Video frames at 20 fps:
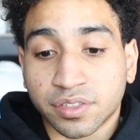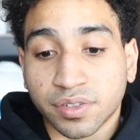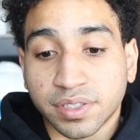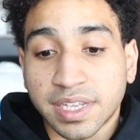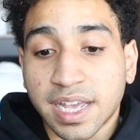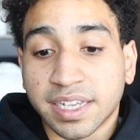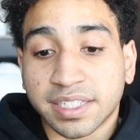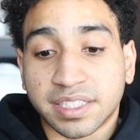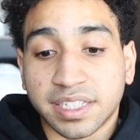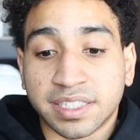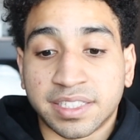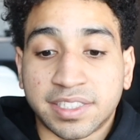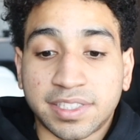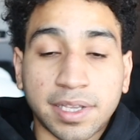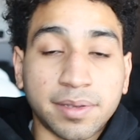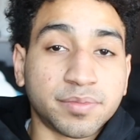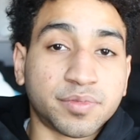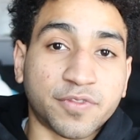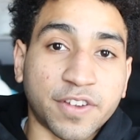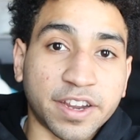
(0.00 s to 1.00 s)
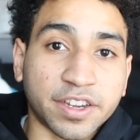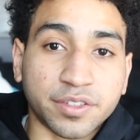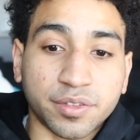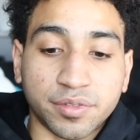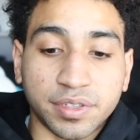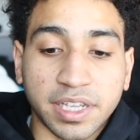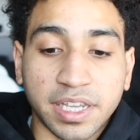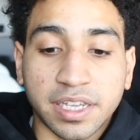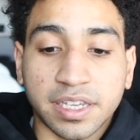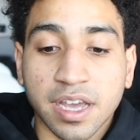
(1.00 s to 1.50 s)
So yes, this seems very
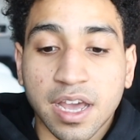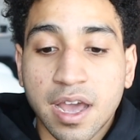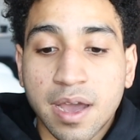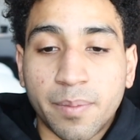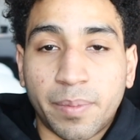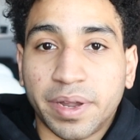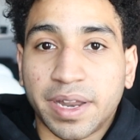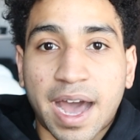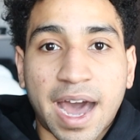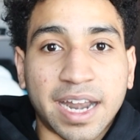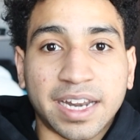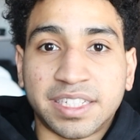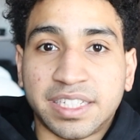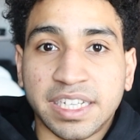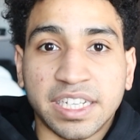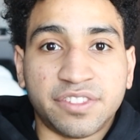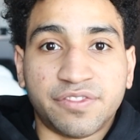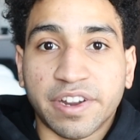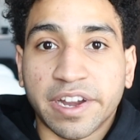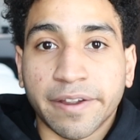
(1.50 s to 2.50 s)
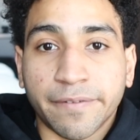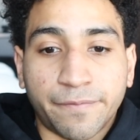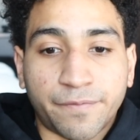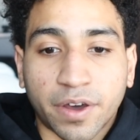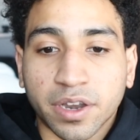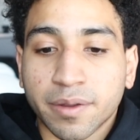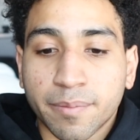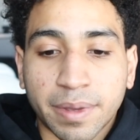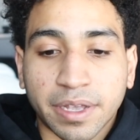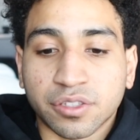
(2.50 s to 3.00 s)
unique, but honestly it's very
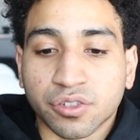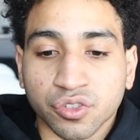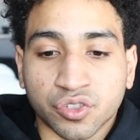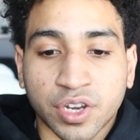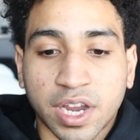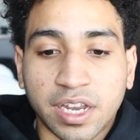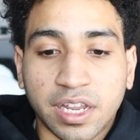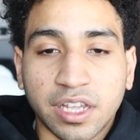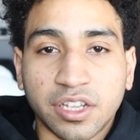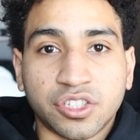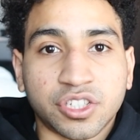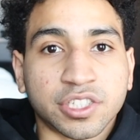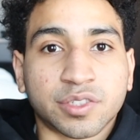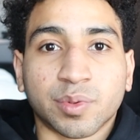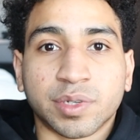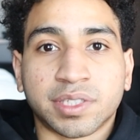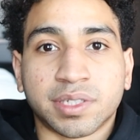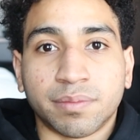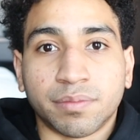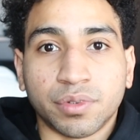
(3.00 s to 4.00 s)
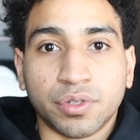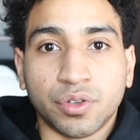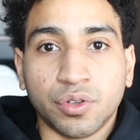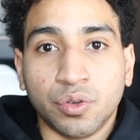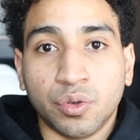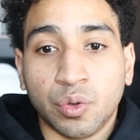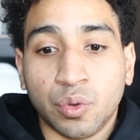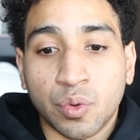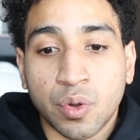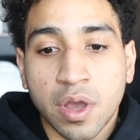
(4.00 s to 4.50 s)
fundamental training just with some
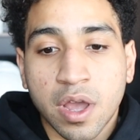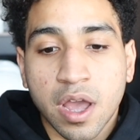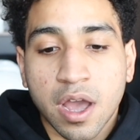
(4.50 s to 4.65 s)
new